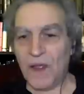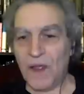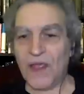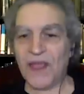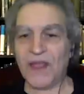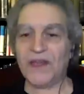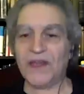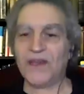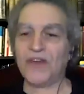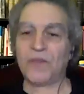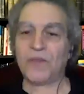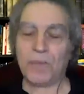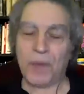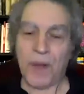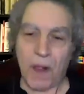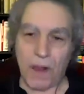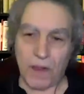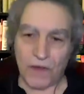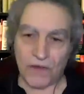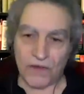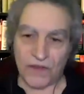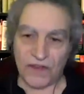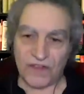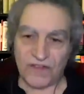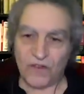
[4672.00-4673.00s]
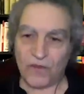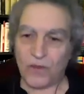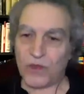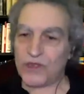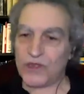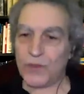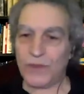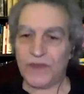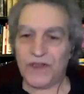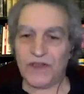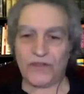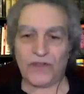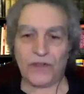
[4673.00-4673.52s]
in his policies, of
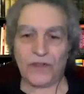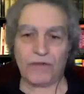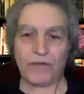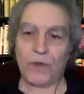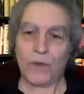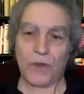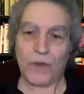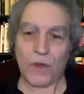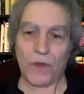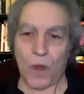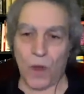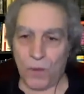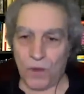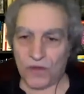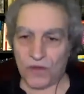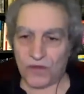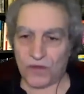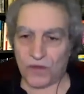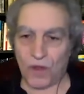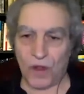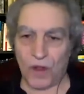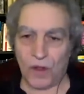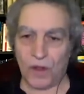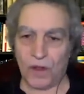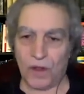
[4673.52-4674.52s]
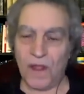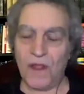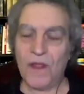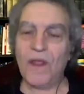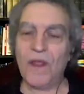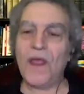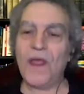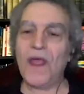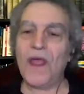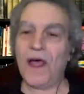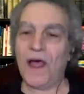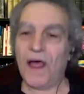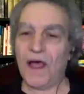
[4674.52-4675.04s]
which we disagree with almost all
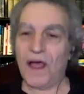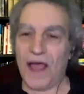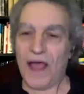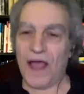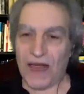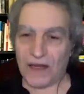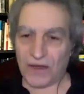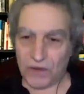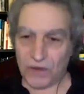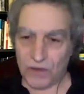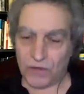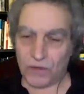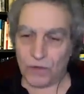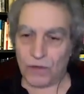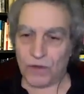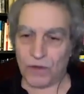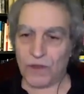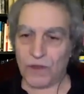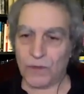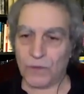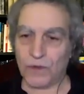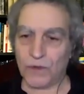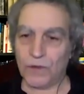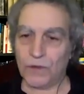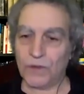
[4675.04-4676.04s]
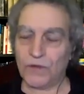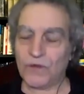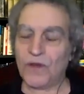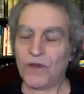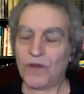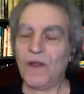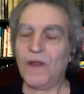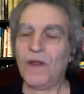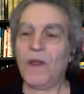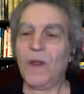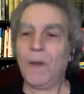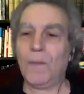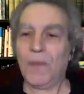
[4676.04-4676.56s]
at Consortium News.
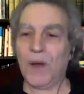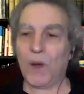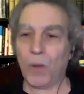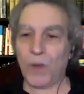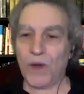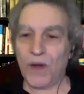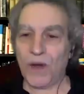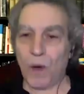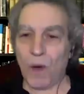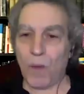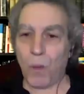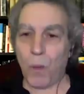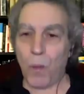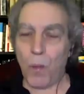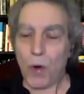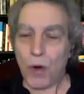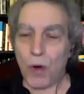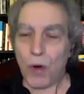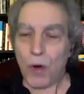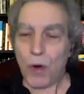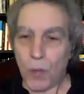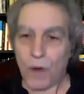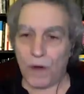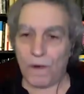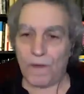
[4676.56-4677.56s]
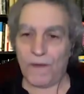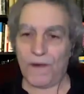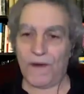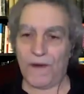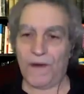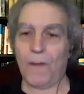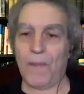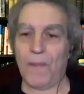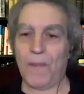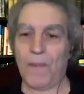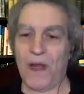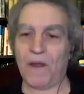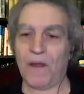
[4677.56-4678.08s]
But we are more worried
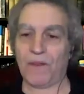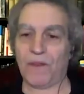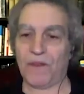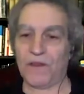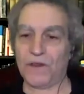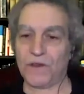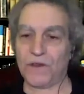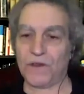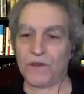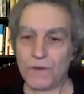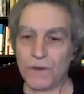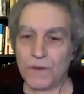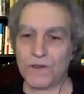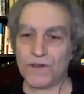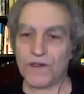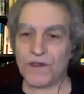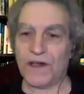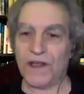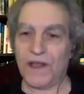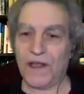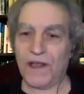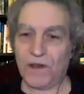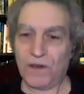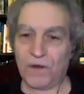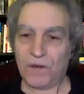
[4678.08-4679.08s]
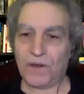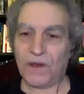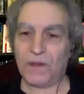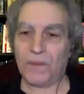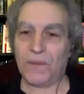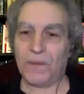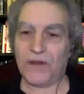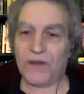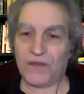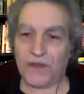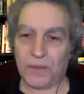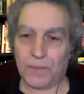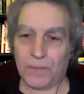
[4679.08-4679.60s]
about the intrusion into
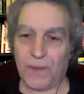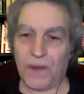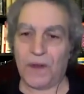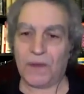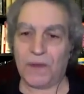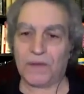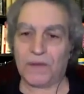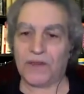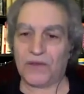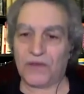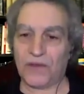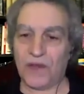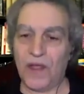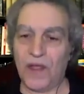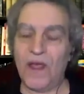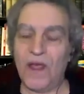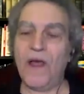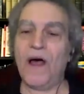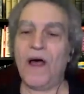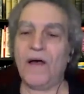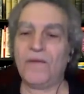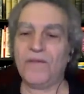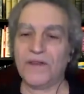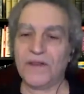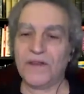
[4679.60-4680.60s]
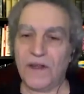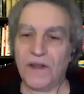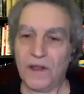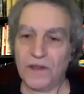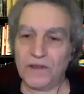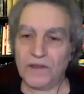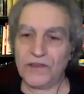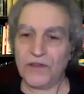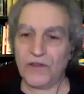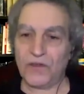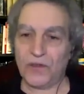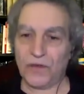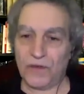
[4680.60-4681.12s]
domestic politics of
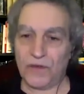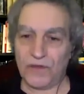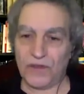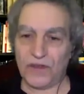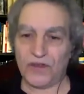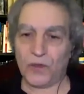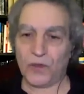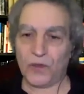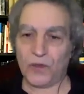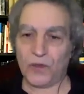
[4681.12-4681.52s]
intelligence services,